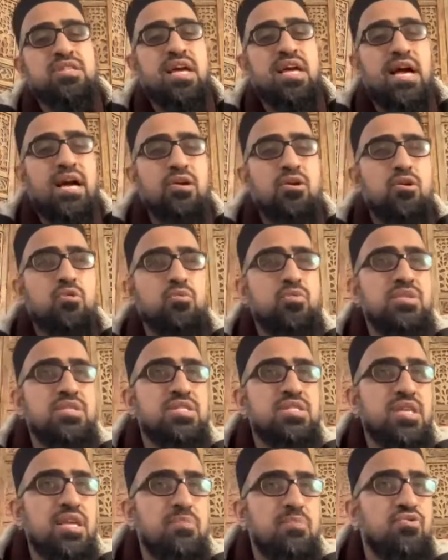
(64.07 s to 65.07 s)
how can we
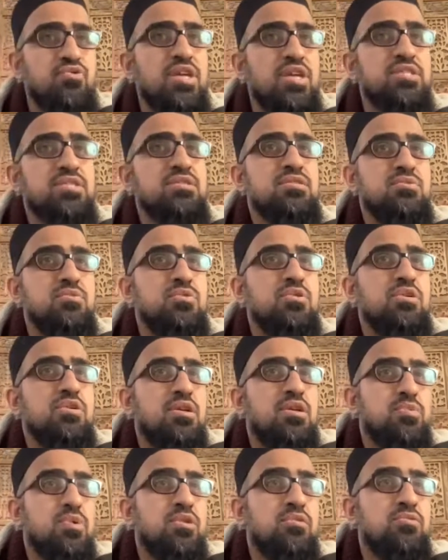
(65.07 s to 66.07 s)
stay present with
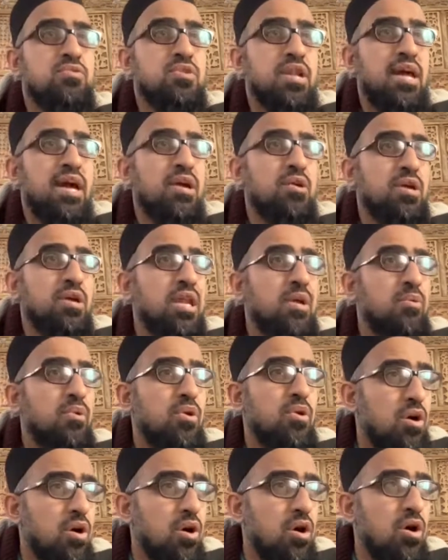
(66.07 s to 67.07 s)
Allah Subhanahu wa Taala? How can our
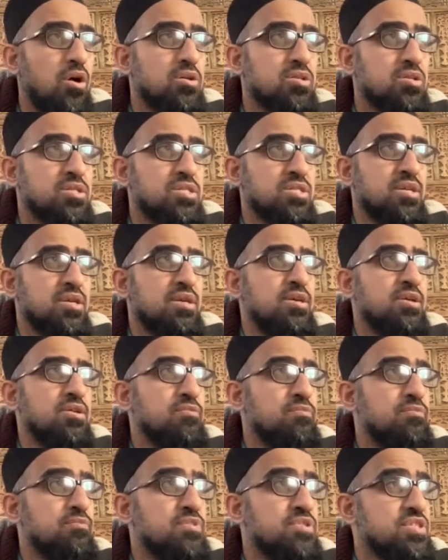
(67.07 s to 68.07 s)
hearts
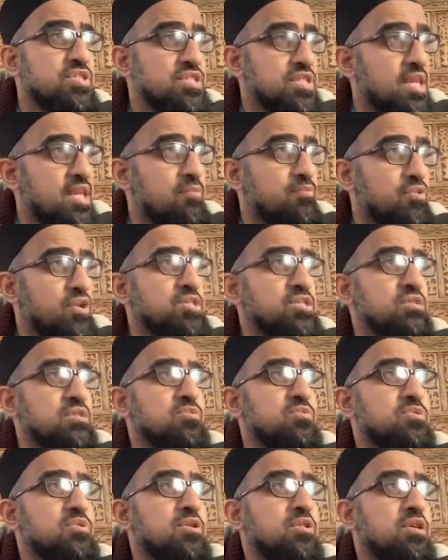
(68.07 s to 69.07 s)
stay
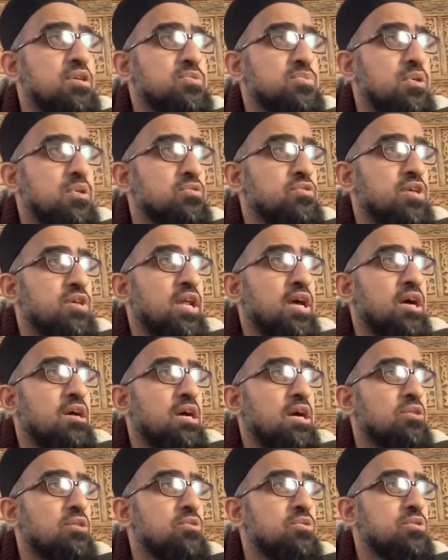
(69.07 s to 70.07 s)
present with Allah Subhanahu wa
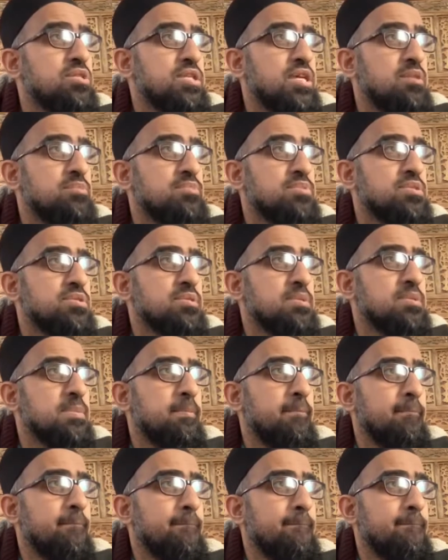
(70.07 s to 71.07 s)
Taala at all times?
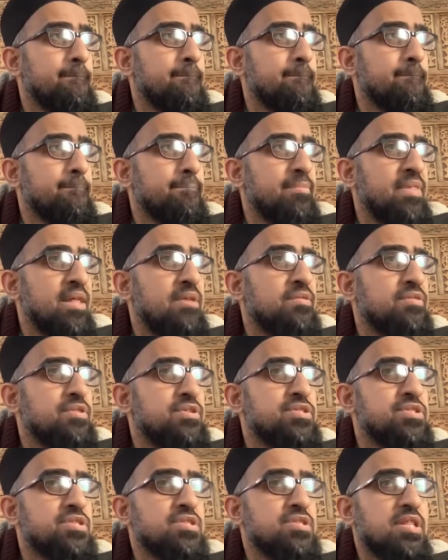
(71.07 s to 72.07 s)
And
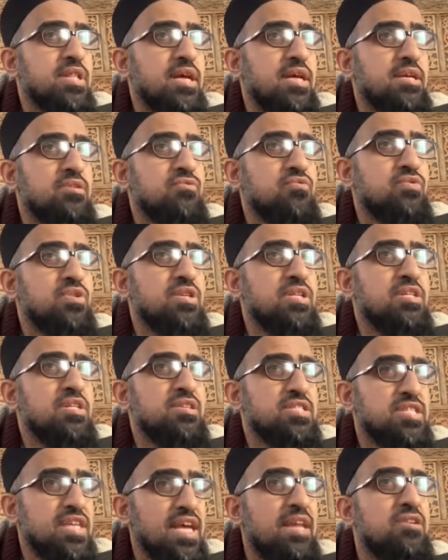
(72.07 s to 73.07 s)
this is like really
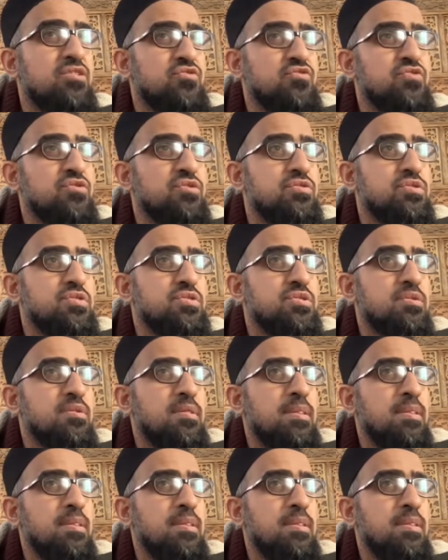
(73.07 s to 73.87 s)
the challenge for us.